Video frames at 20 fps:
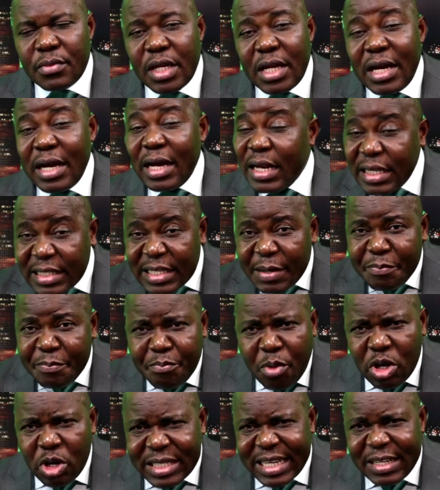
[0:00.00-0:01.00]
It is
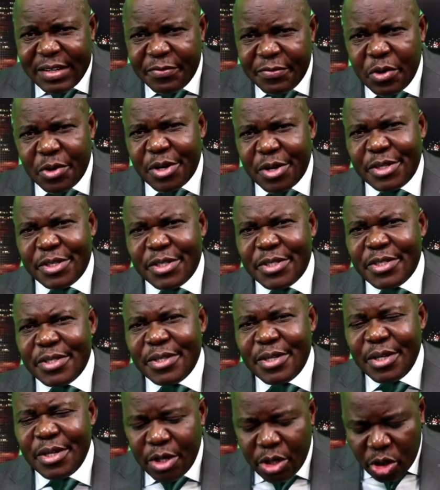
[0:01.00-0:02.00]
important for us
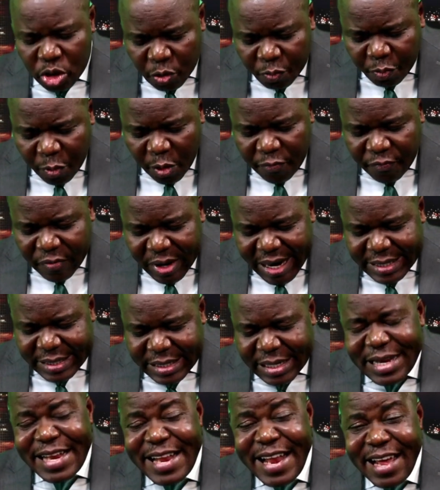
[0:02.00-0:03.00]
to provide the
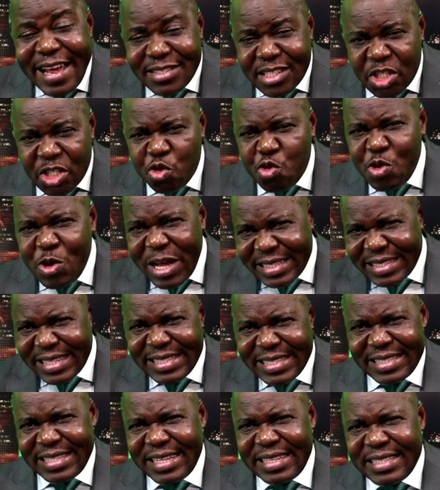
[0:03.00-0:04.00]
necessary
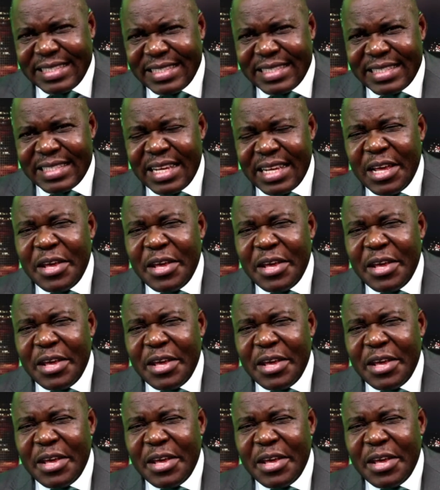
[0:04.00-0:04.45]
assistance